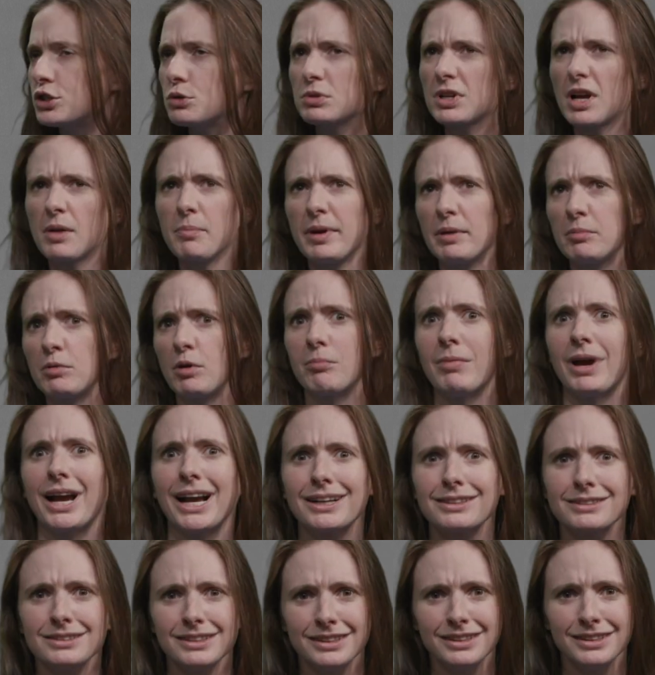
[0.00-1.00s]
she was on People
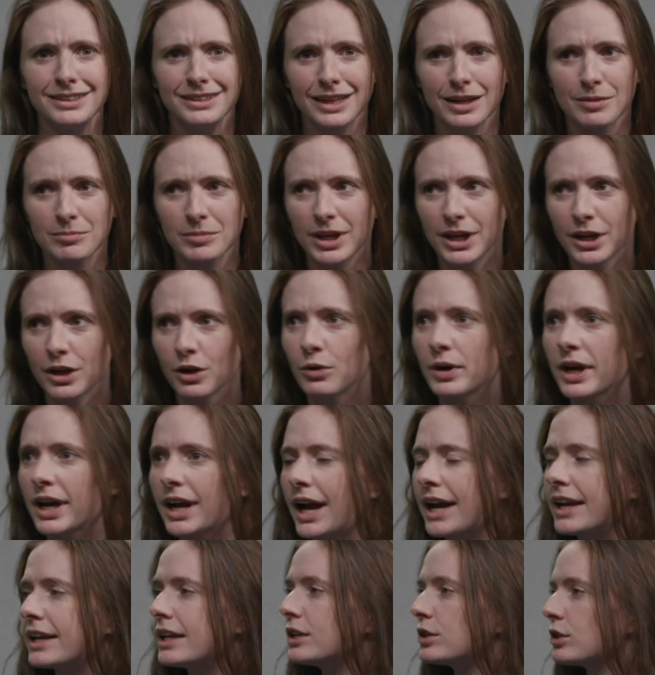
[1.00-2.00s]
magazine. I'm like,
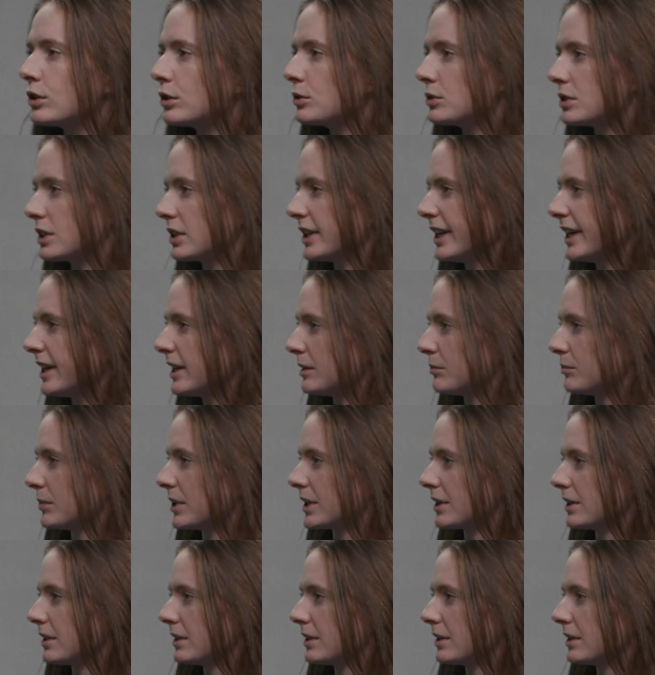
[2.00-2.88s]
okay, I need to lose a limb.